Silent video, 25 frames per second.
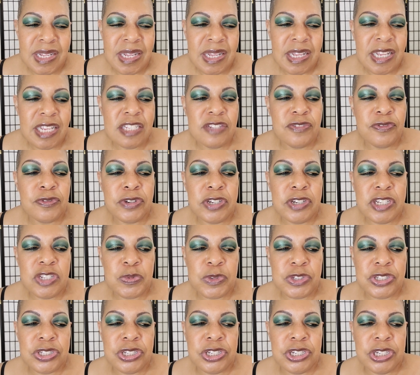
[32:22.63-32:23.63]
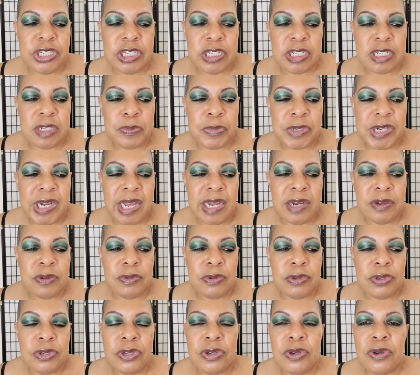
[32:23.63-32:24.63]
his voice was good, but I
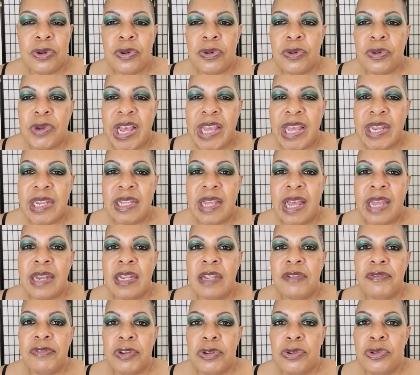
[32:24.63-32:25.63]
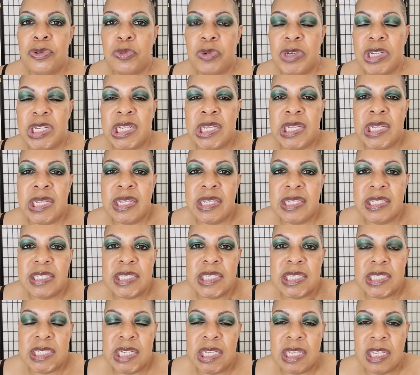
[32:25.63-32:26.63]
don't know. I, did, I never knew what
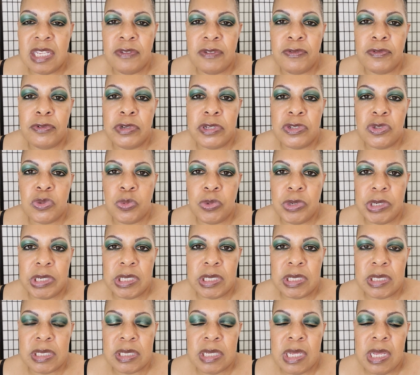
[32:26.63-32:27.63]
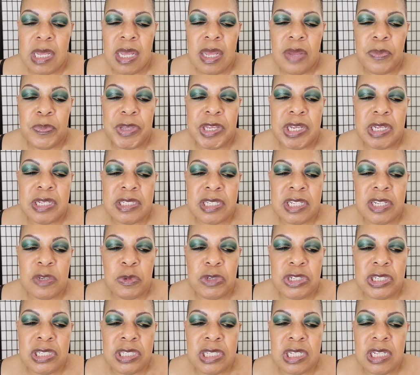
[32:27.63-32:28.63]
his singing voice was because he
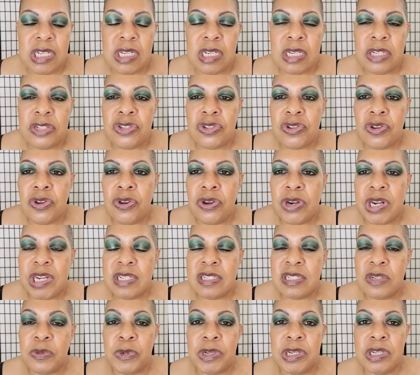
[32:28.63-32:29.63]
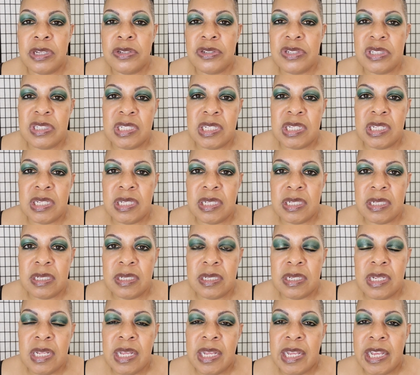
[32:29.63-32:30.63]
would sing a song that someone else
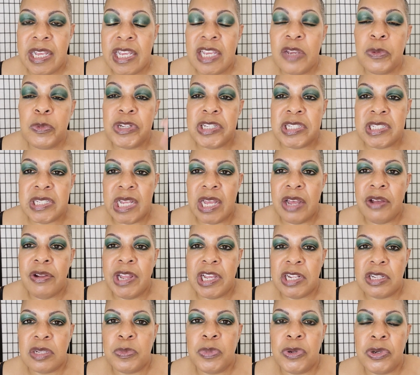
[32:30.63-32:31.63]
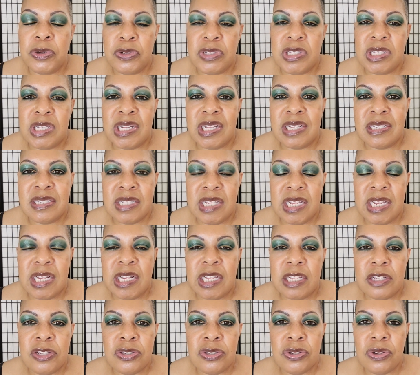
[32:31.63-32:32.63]
did and he would sound like the person that sang
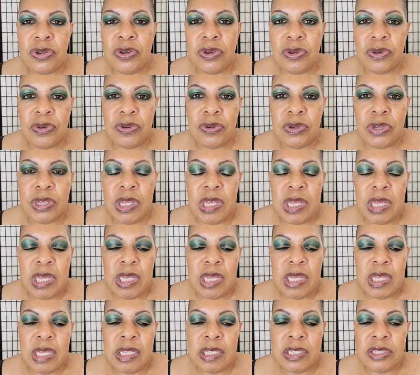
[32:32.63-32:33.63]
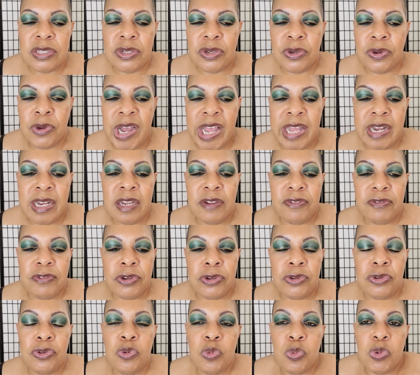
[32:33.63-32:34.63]
that song. And so I never
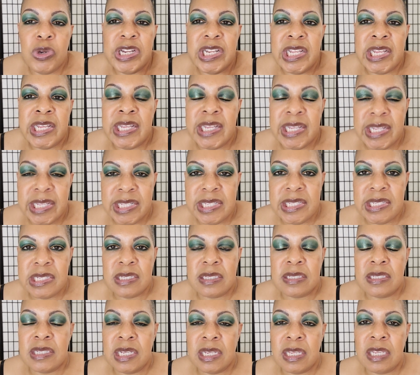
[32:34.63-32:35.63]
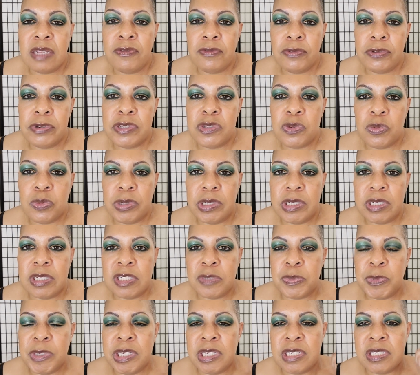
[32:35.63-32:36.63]
knew what his singing voice
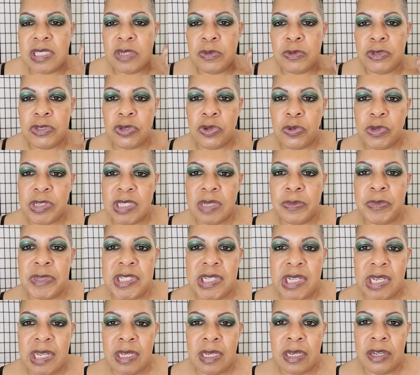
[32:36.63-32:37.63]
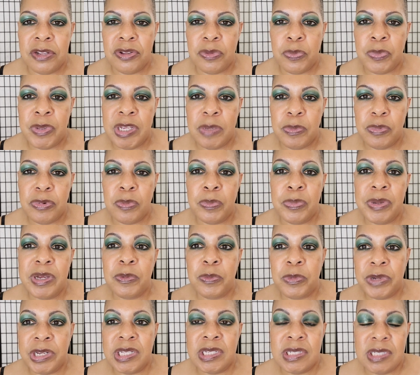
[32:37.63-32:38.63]
was because he was always imitating other people.
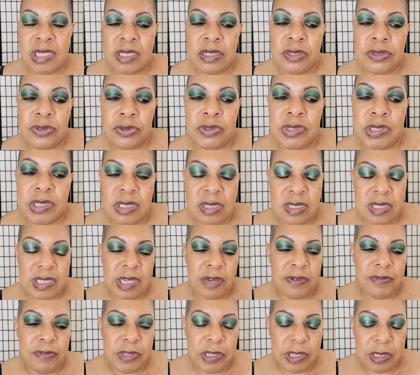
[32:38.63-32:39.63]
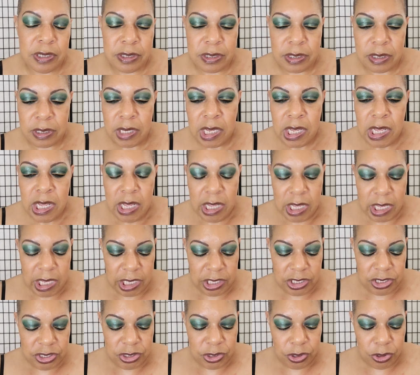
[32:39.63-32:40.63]
But what he did do, it did sound really good.
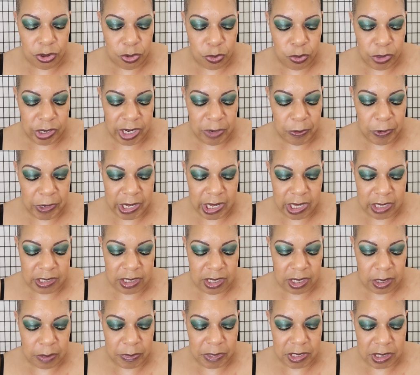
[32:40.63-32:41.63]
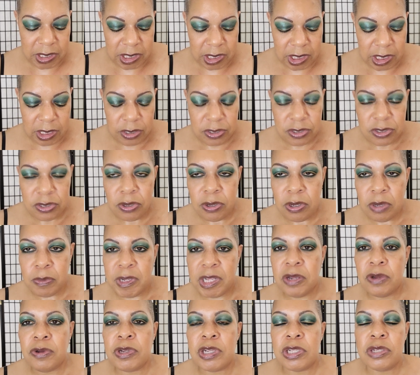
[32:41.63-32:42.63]
And so when they would ask him to sing a song,
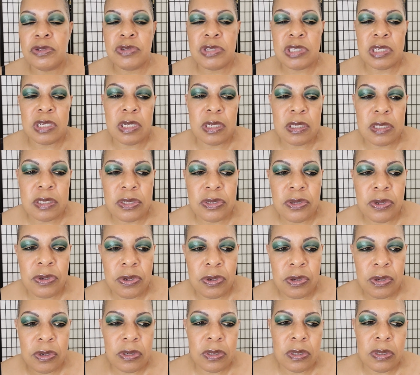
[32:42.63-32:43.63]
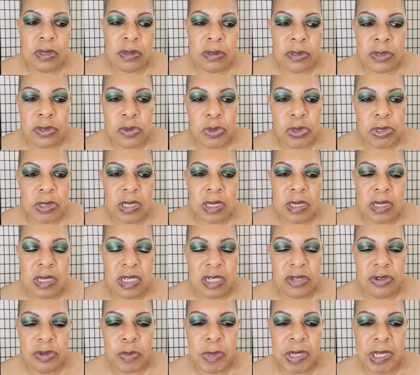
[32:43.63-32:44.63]
like, oh, can you sing this song, you know, two
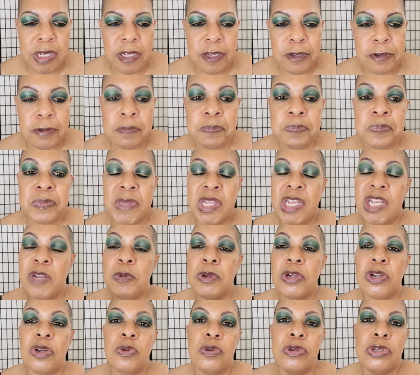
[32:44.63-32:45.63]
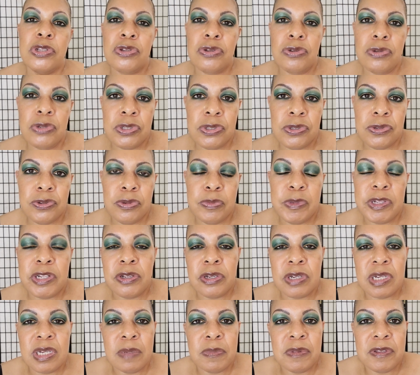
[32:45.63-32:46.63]
Sundays from now? He would go on YouTube and
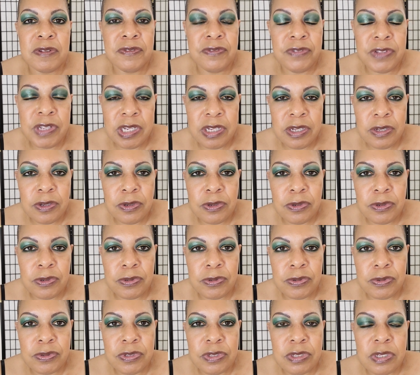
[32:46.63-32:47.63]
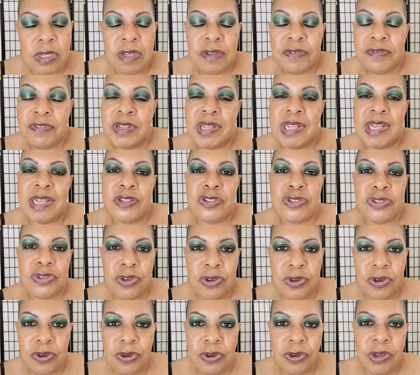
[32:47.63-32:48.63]
look up the videos for that
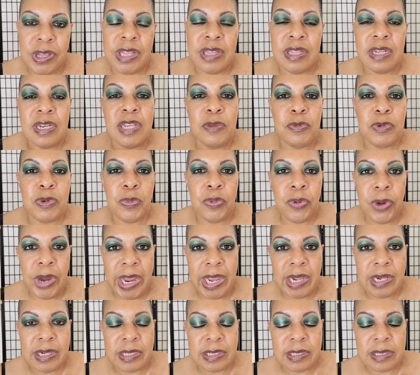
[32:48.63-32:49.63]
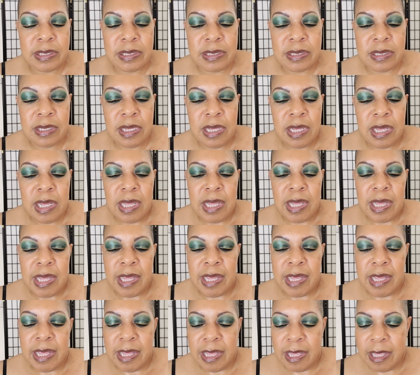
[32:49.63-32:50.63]
song and then he would practice.
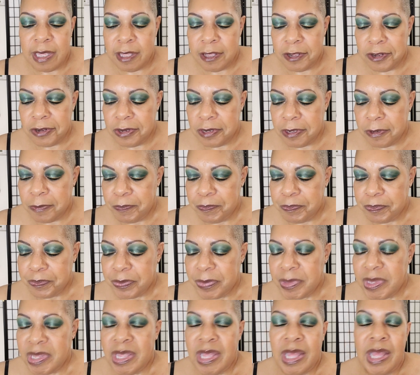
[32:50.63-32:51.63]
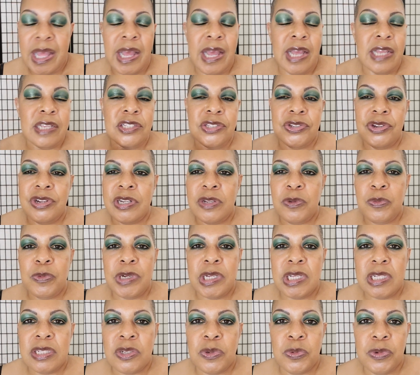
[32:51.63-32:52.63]
And I started
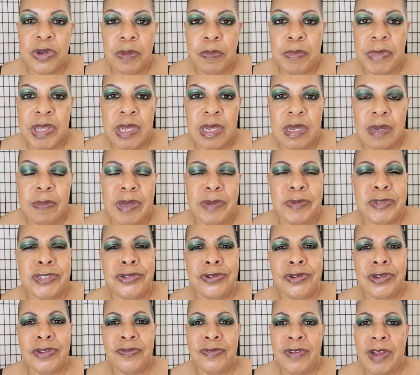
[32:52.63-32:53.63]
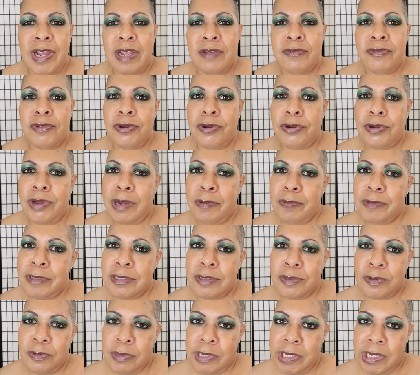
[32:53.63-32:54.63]
wanting to wear makeup. I was 35, y'all. I
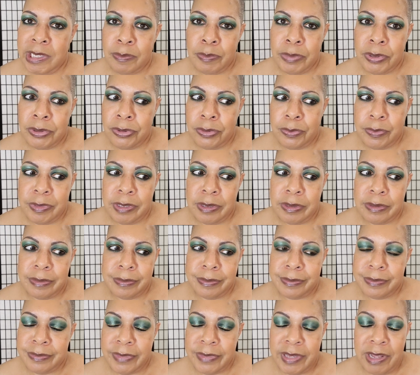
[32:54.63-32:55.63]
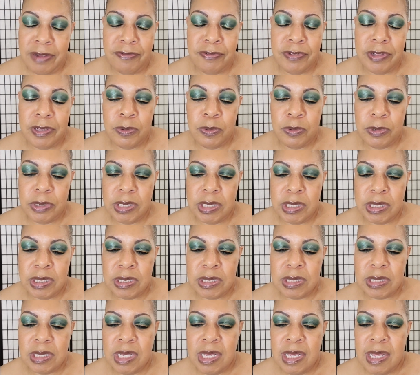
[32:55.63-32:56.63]
was so late blooming. I really
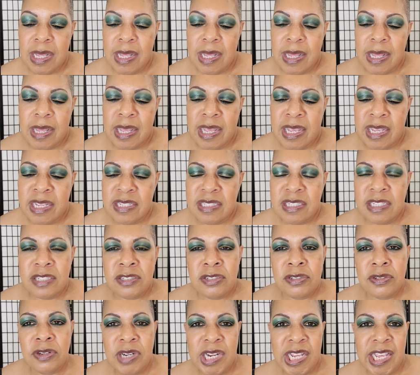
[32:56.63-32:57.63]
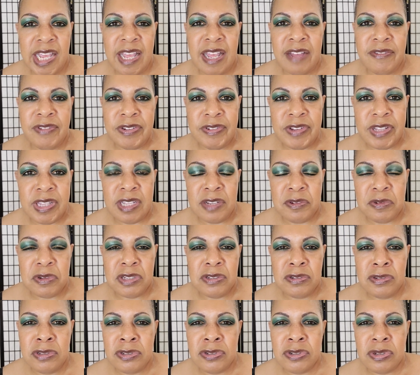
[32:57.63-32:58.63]
was. And he said, you know, they have everything
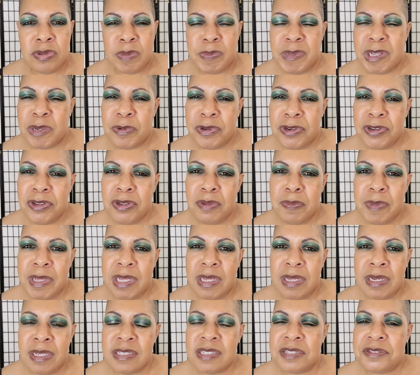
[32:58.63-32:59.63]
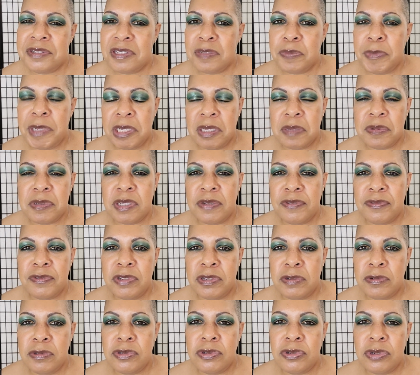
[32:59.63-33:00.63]
on YouTube. I'm like, what do you mean? He said, there's makeup stuff
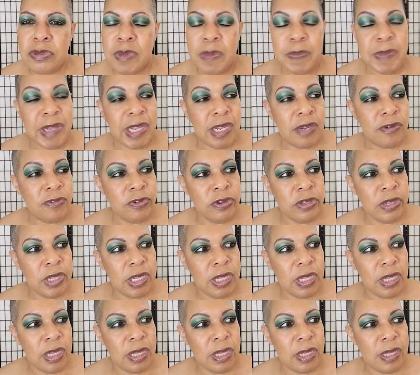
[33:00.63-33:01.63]
on YouTube. I'm like, really?